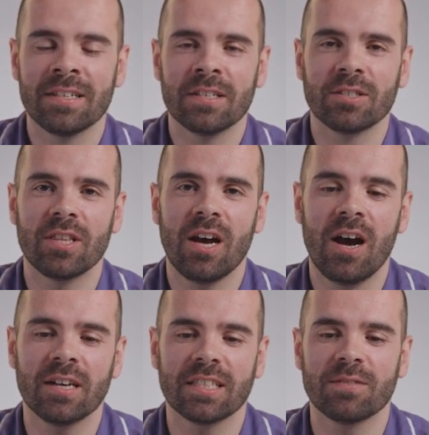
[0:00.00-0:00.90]
So the
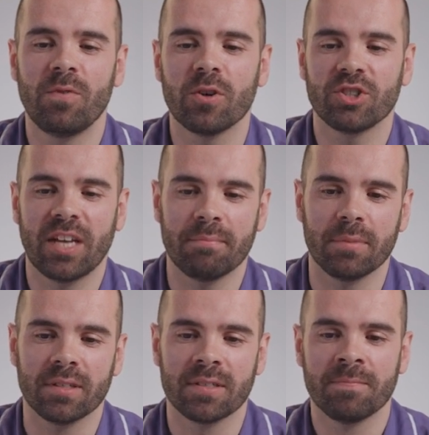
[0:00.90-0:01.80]
heart has 4
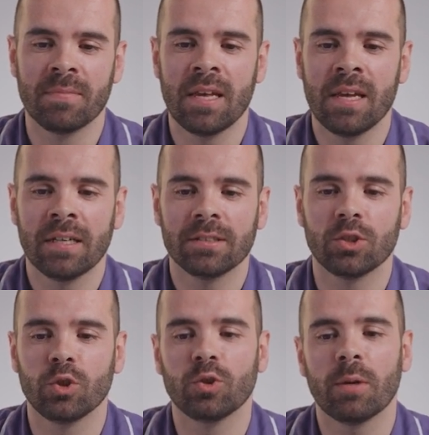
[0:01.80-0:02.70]
chambers. The
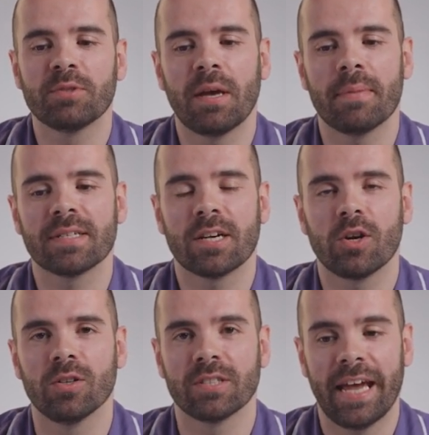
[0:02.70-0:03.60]
2 top chambers are
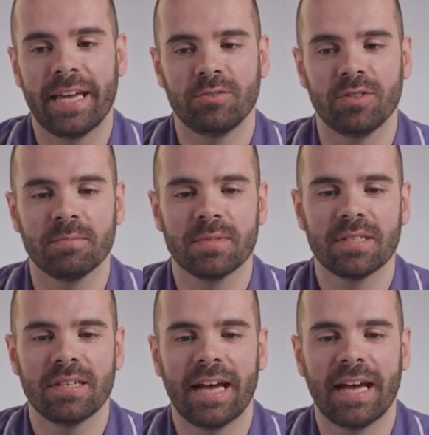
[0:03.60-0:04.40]
called atriums,